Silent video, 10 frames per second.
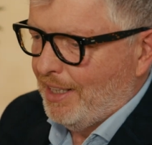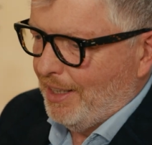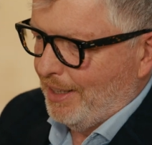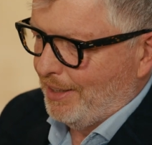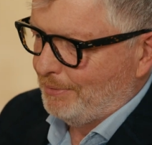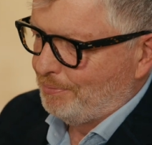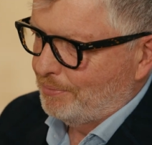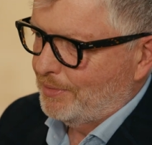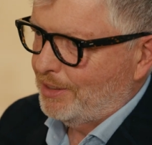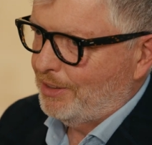
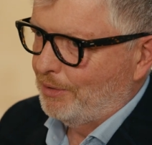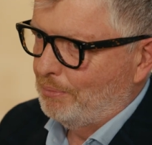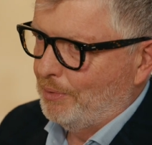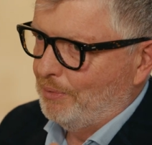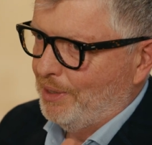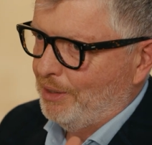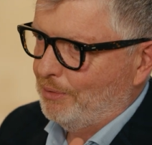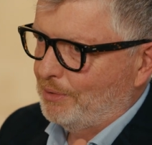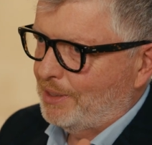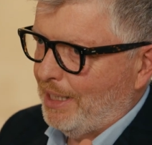But we
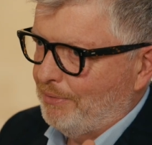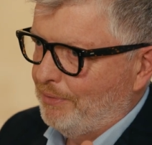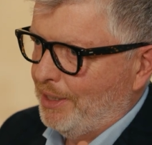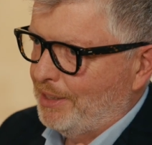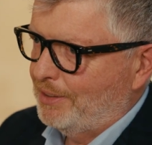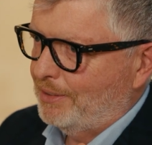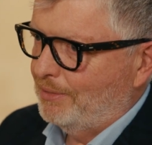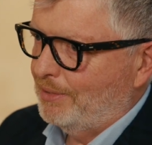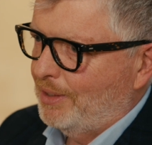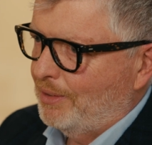always have a very
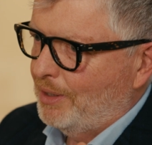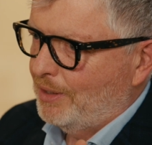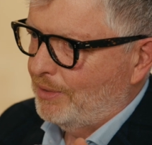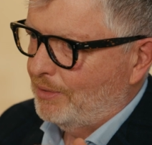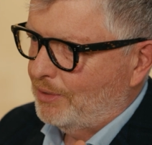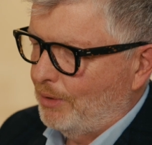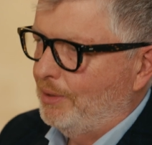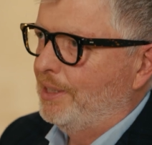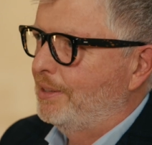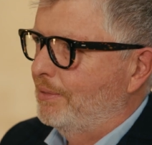
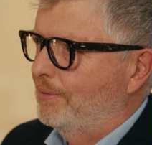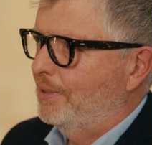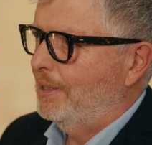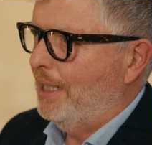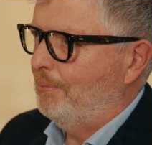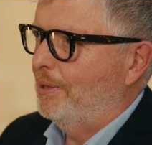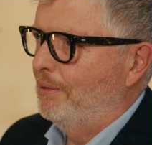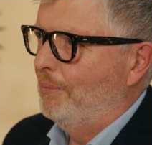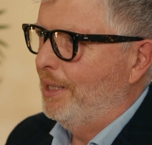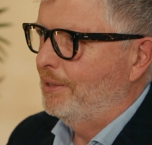solid
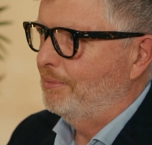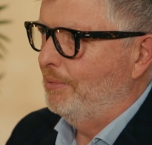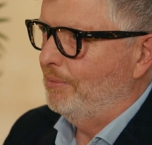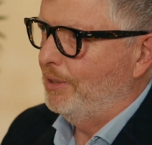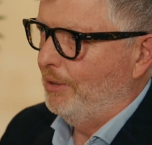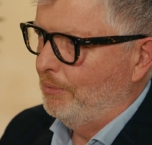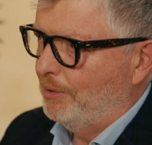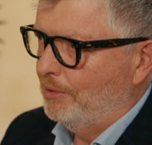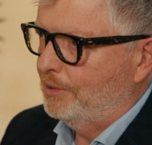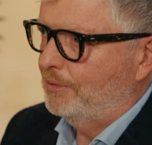capital base.
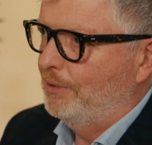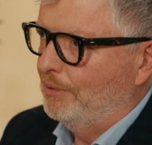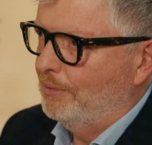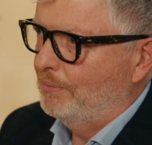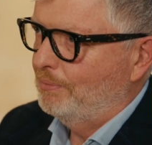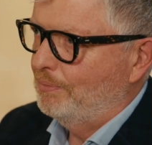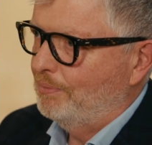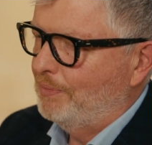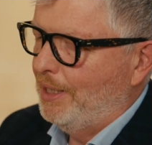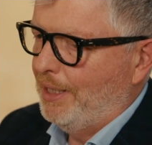We got a strong.
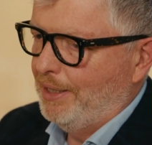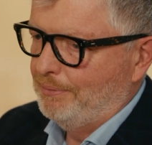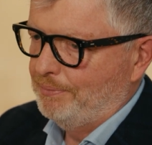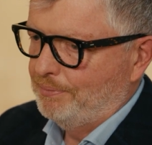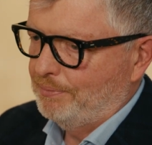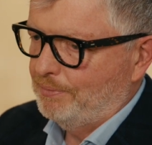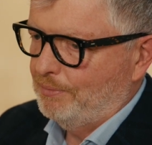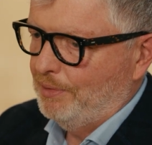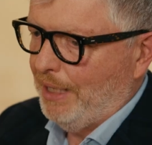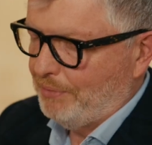
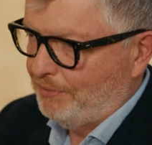We have the